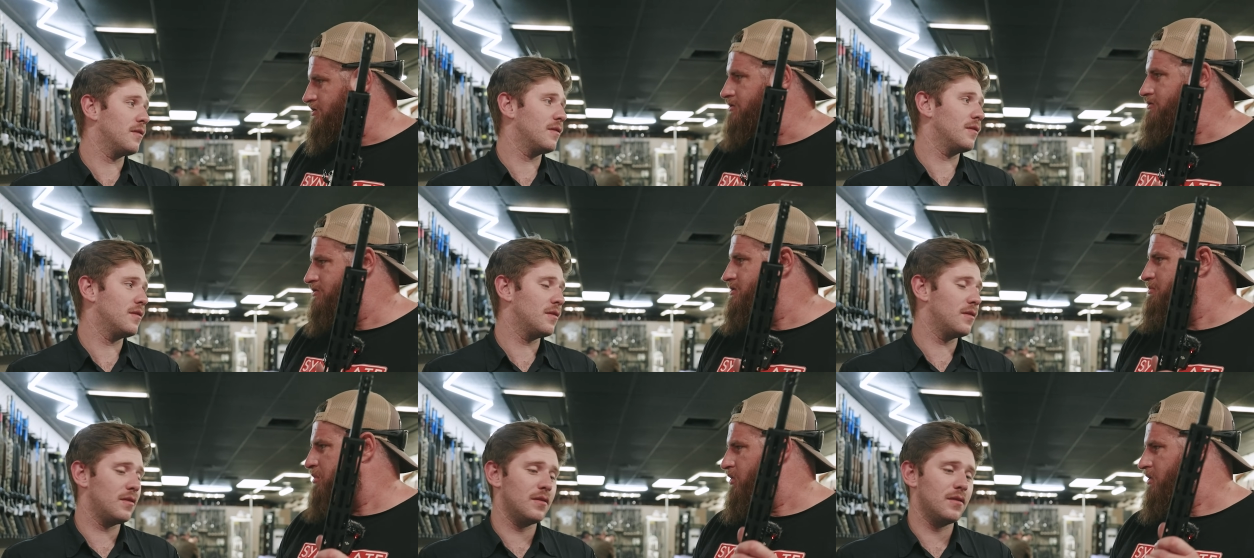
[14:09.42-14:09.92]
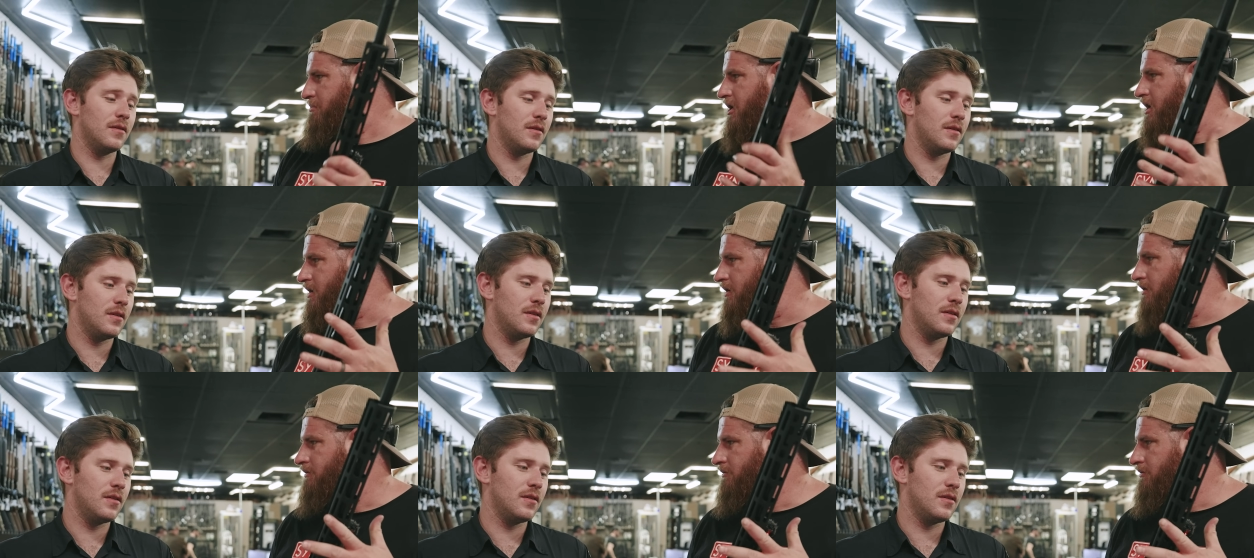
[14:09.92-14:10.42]
Speaker 1: So you support
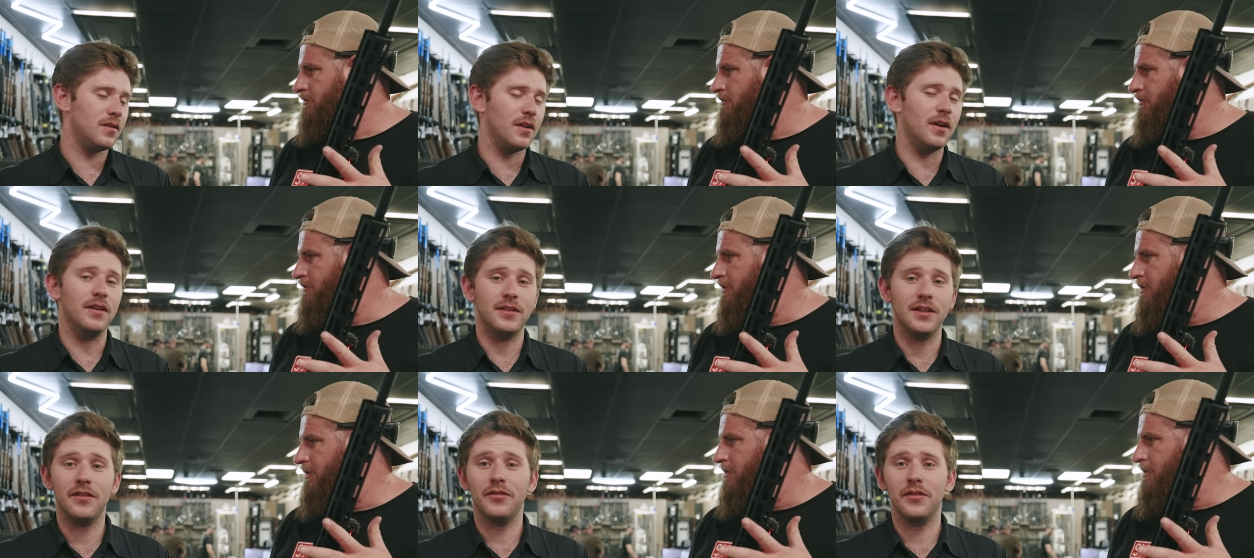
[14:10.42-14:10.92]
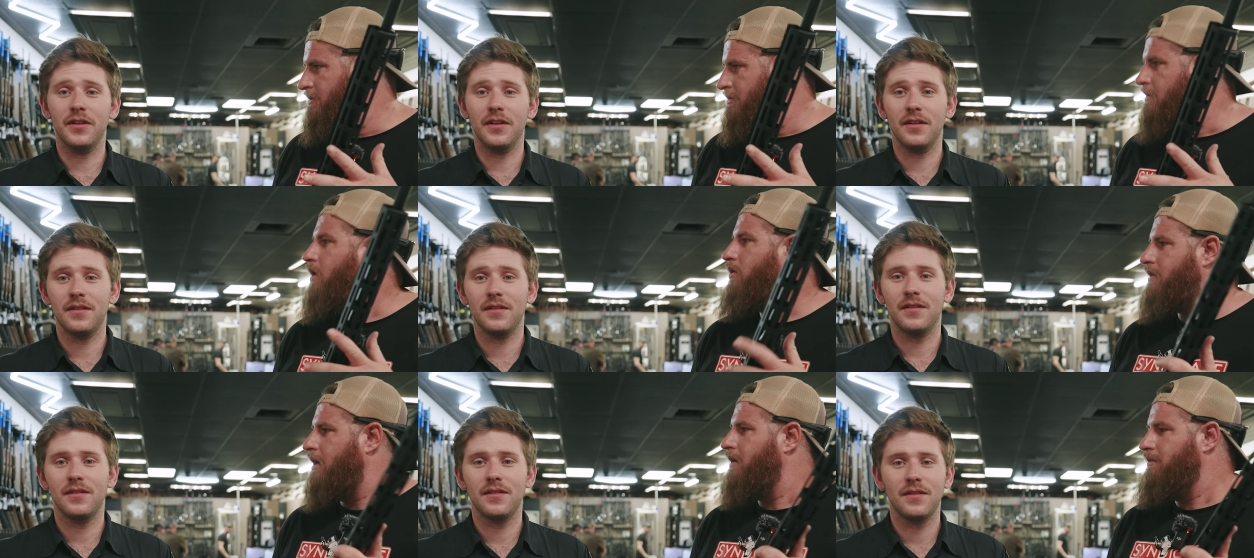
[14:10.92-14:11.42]
American? Uh, definitely.
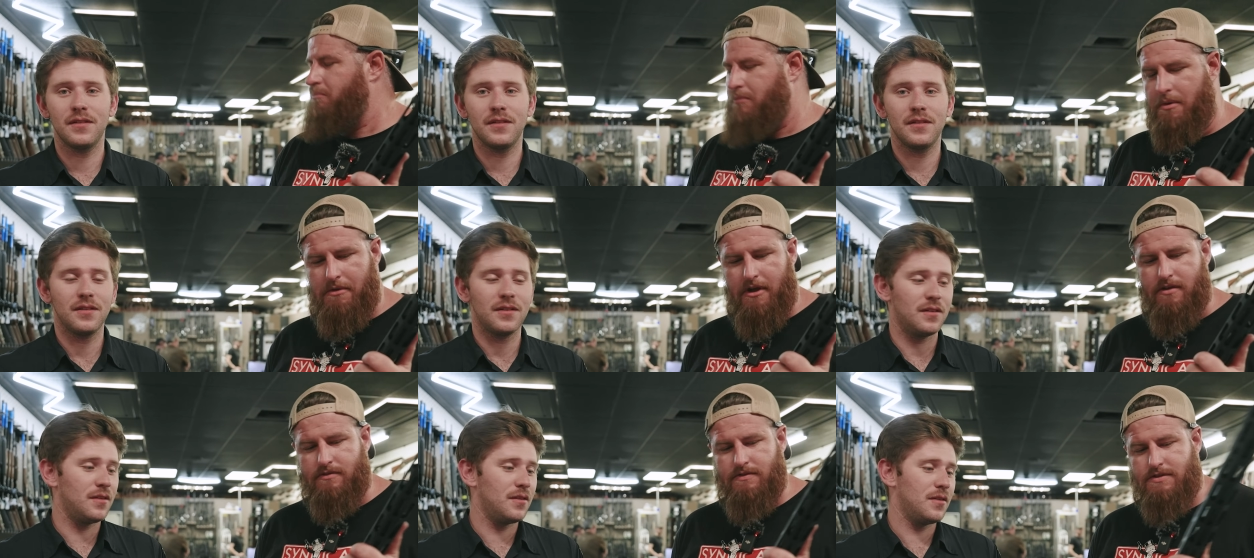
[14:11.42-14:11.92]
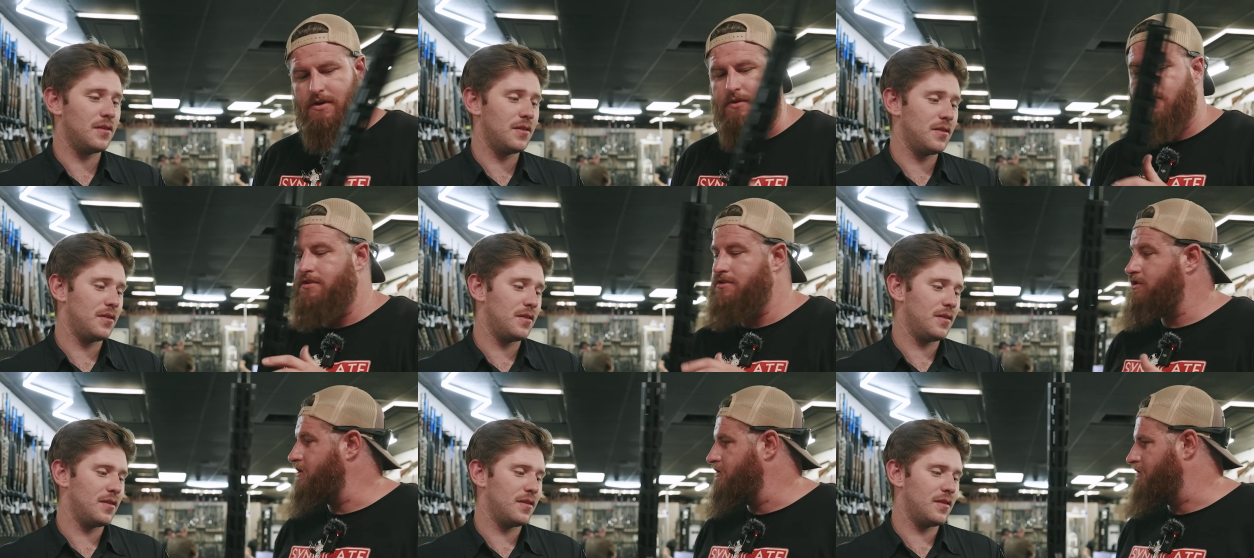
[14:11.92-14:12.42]
Okay, my man. So
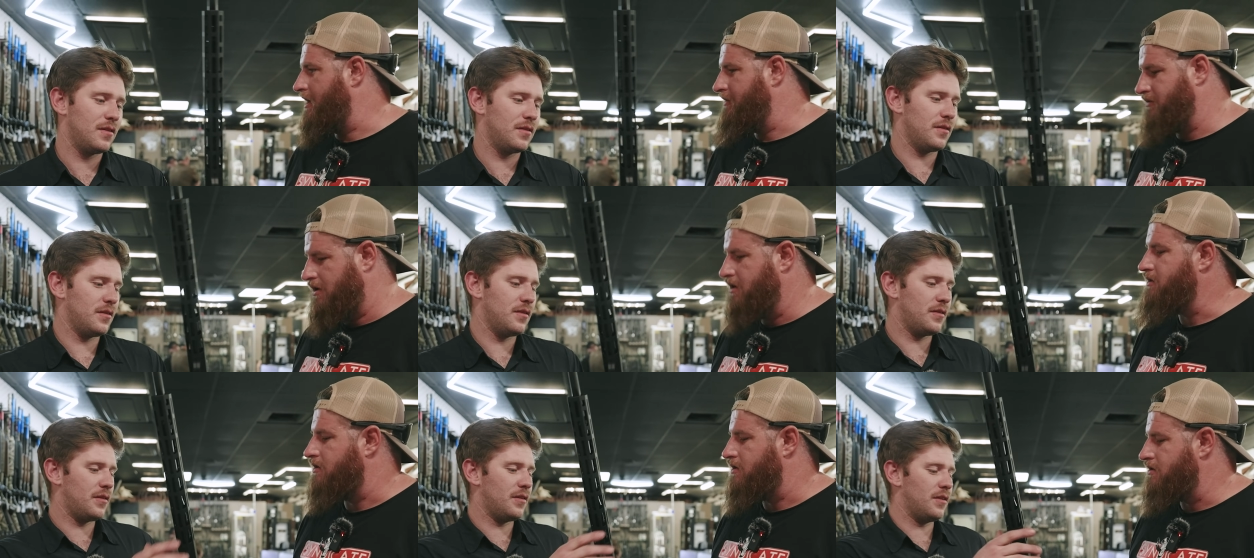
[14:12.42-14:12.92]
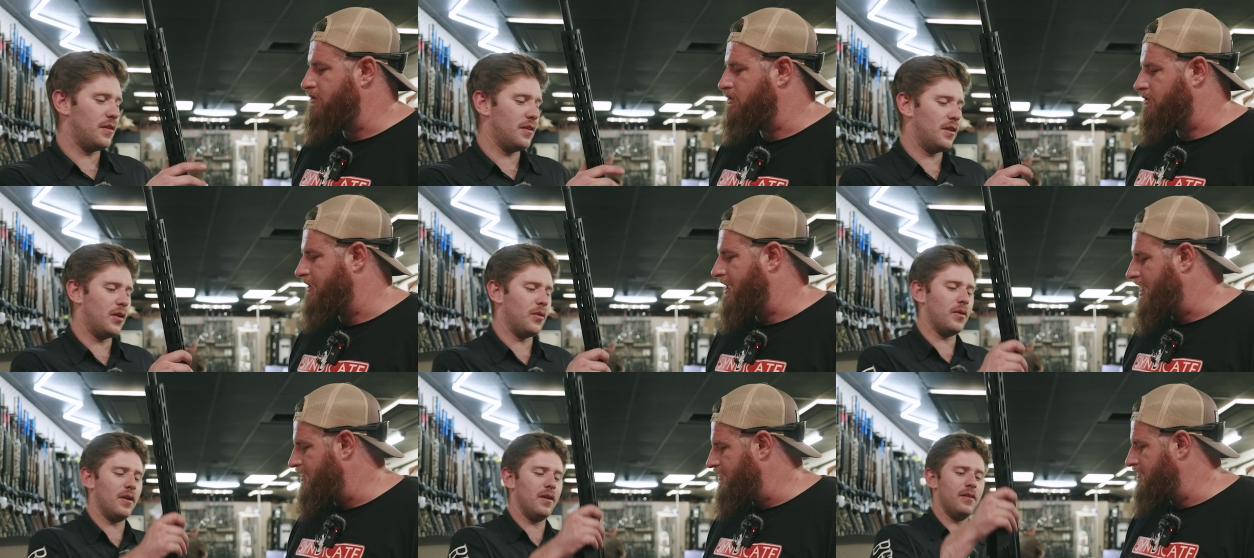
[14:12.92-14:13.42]
this is a good rifle. Here, you can
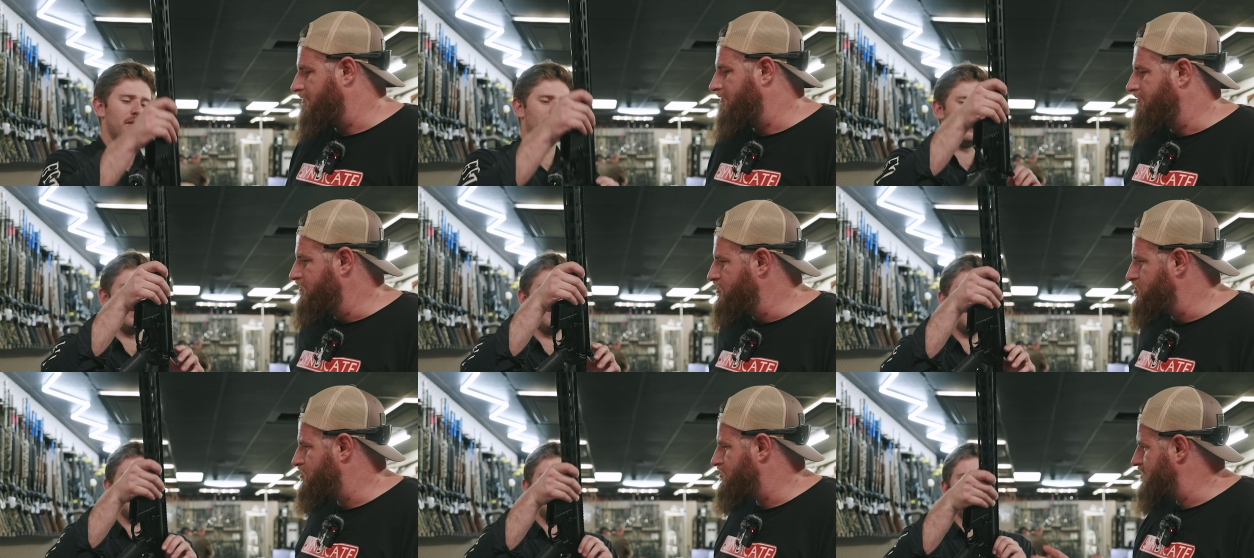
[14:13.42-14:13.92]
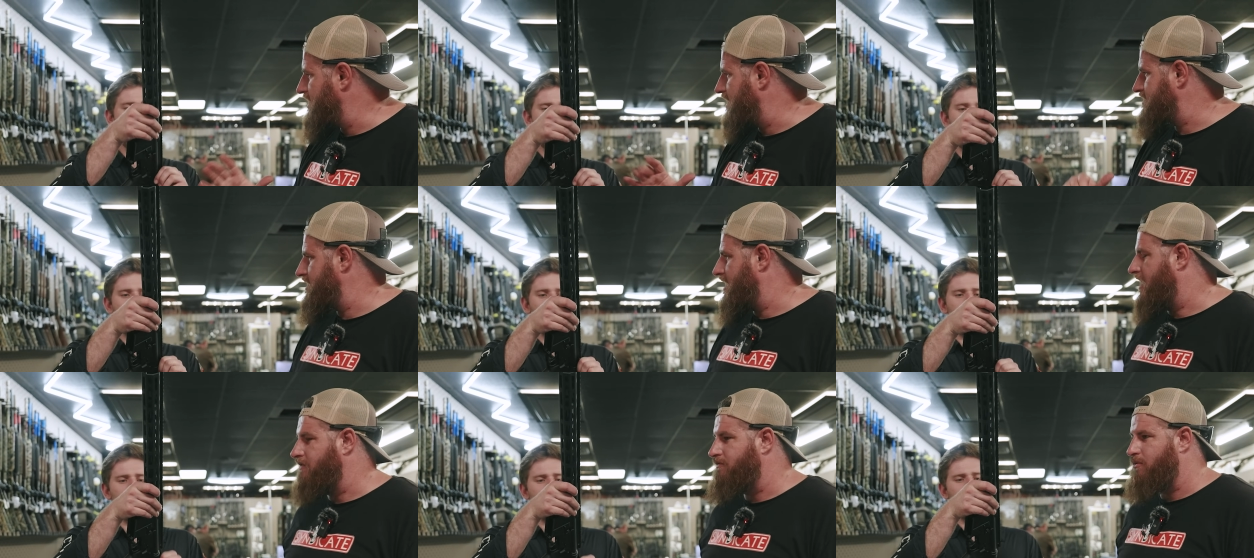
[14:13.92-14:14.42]
hold okay. that. I test it out